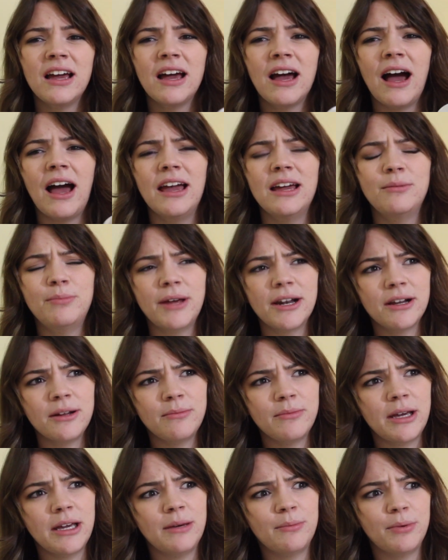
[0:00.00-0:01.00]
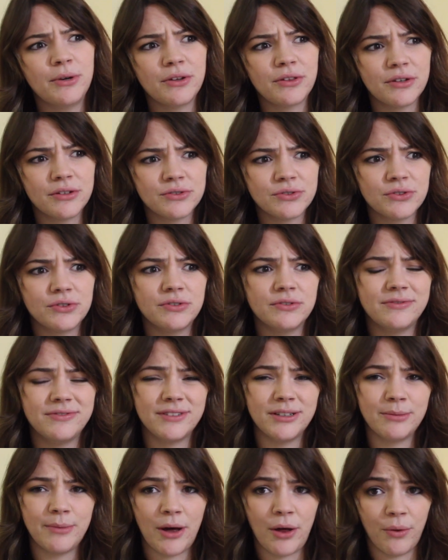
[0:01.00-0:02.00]
I had been on my birth control
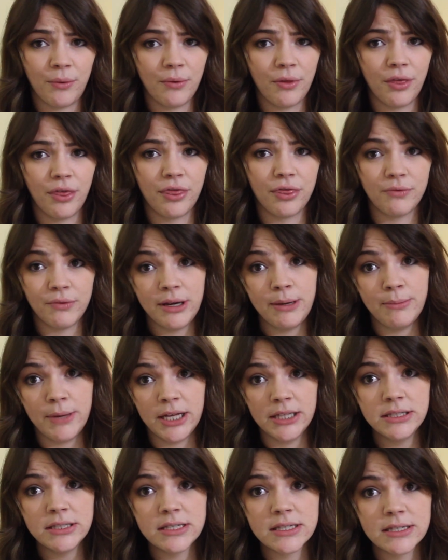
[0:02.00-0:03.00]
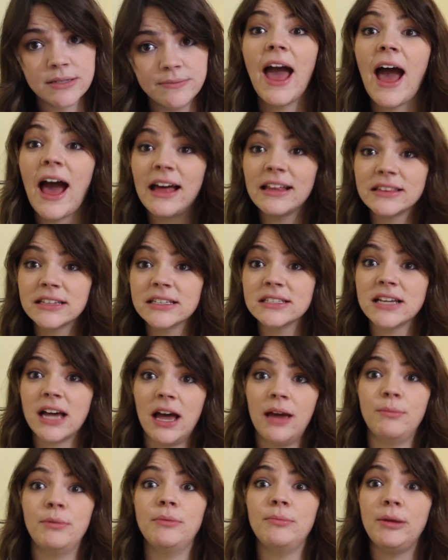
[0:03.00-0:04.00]
for about 3 months at the
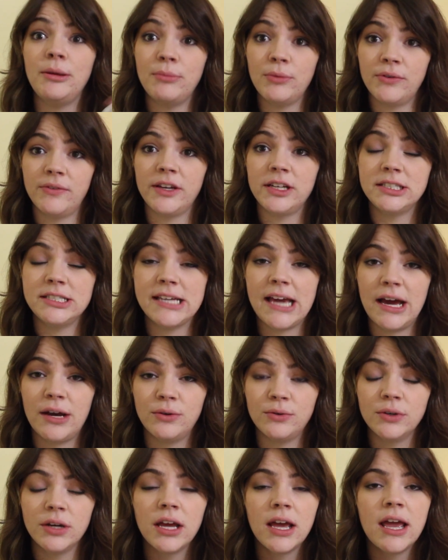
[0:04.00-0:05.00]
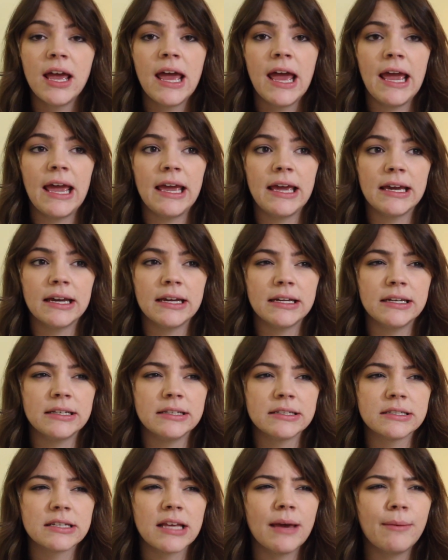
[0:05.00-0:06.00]
time of me moving down,
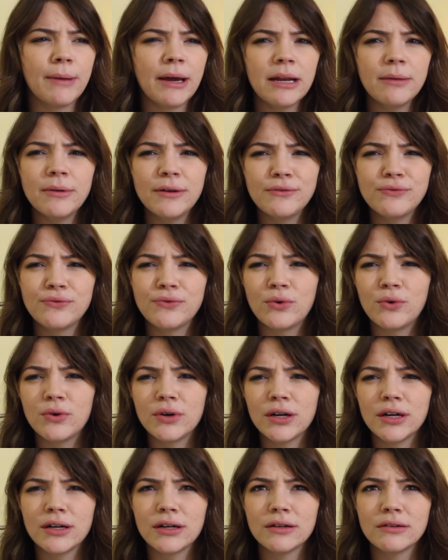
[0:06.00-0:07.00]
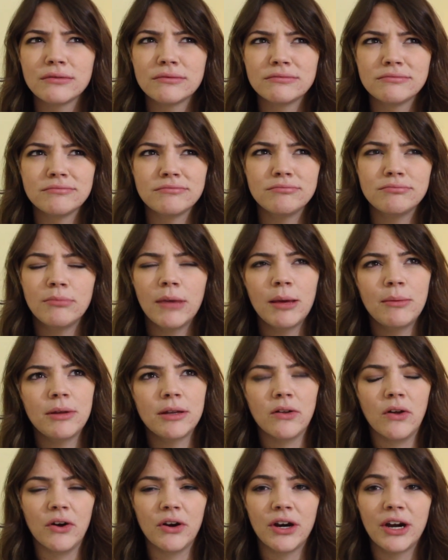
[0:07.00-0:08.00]
and it might have been 4, maybe
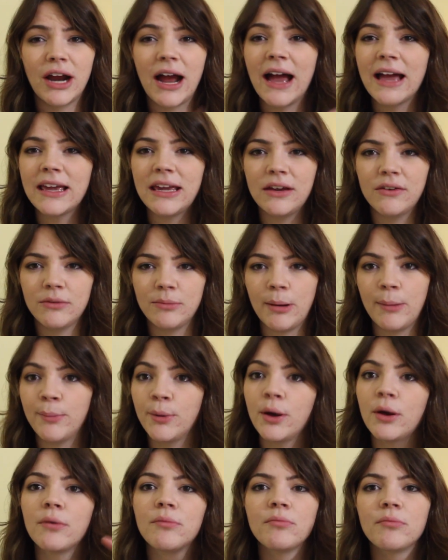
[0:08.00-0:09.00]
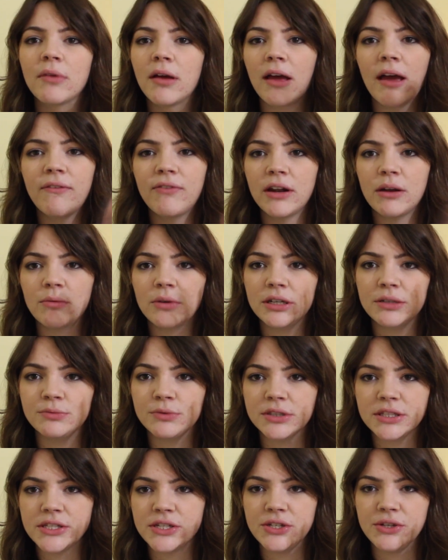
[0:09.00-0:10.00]
longer, I can't remember, if anyone
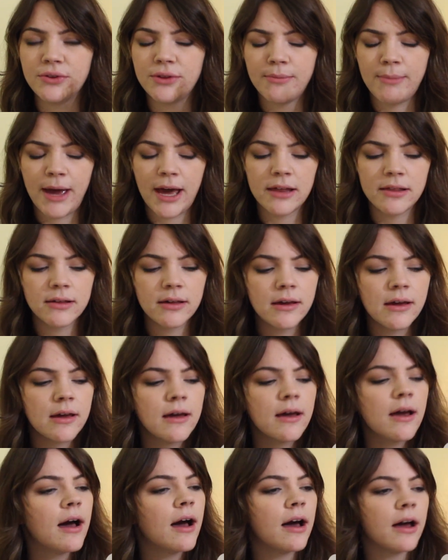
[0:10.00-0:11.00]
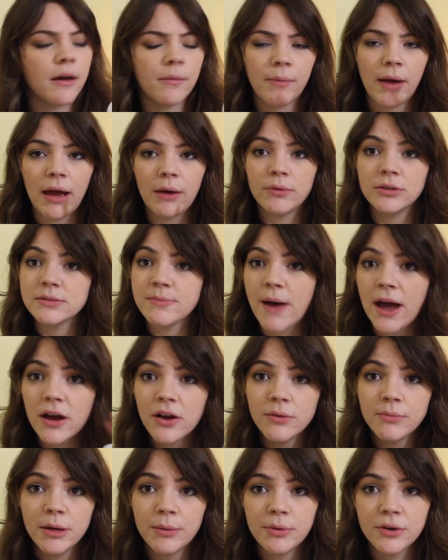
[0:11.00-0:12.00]
wants to do the math. I was back
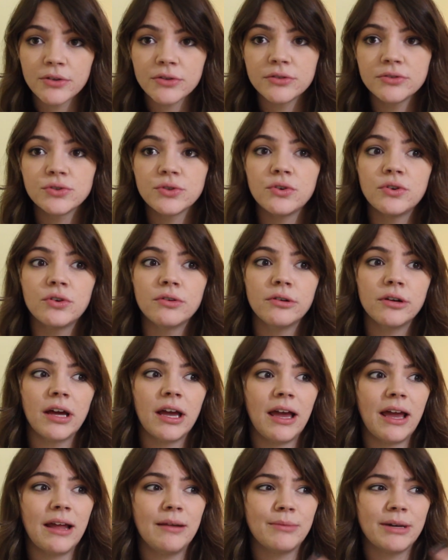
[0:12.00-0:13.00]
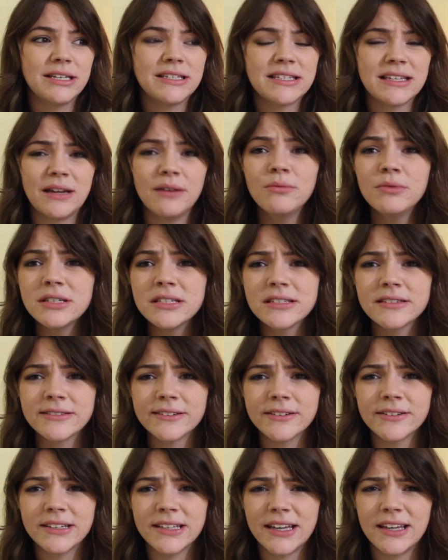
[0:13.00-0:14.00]
on my birth control and my skin was
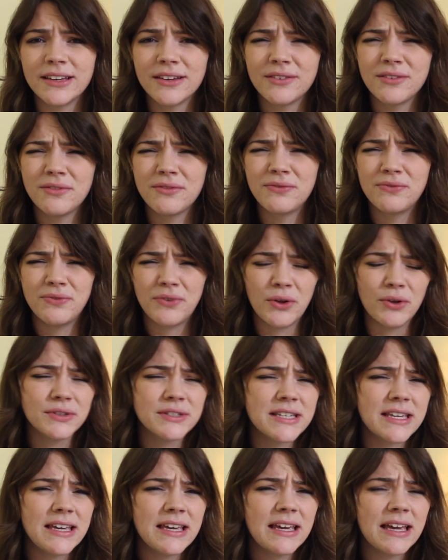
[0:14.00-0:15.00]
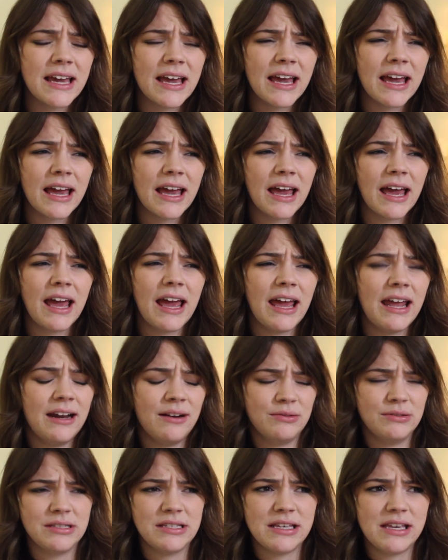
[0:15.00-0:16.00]
still like faulty, and I
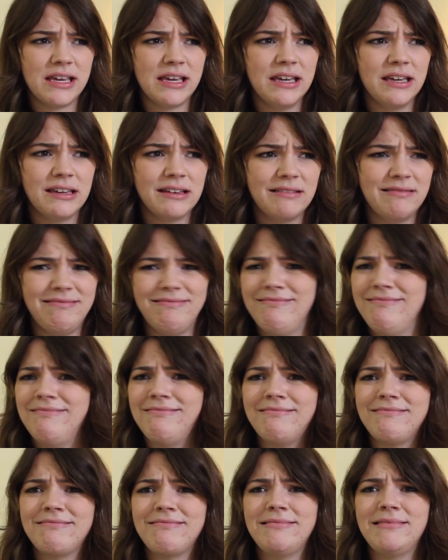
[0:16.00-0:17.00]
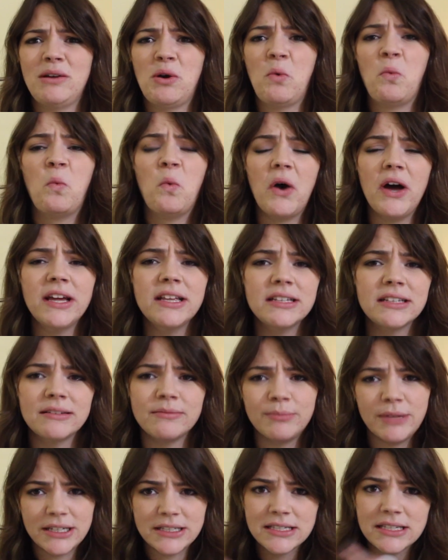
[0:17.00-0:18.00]
was like, what?
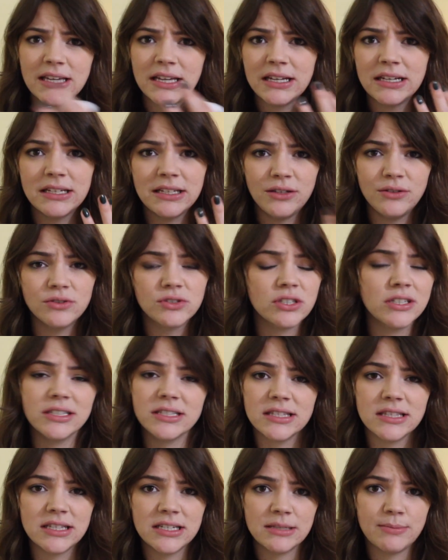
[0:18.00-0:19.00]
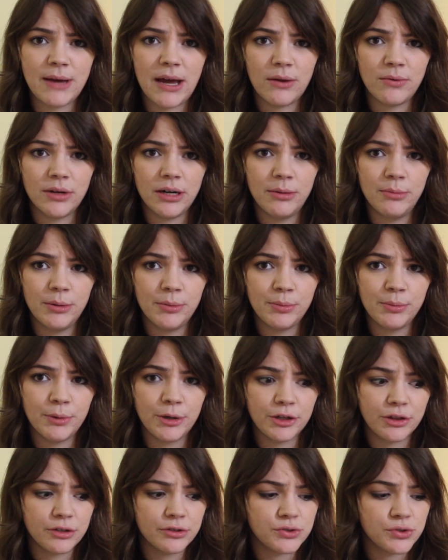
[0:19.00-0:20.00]
My skin usually isn't this bad when I'm on
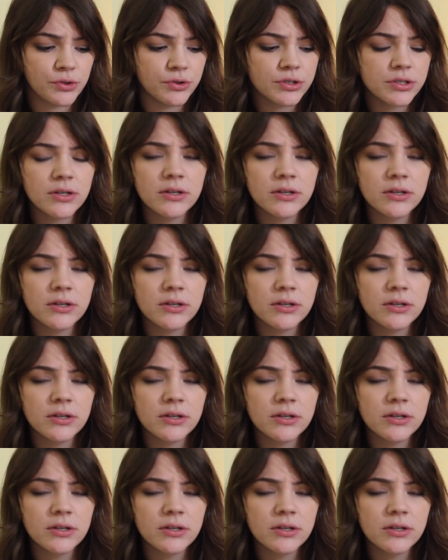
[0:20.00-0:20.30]
birth control.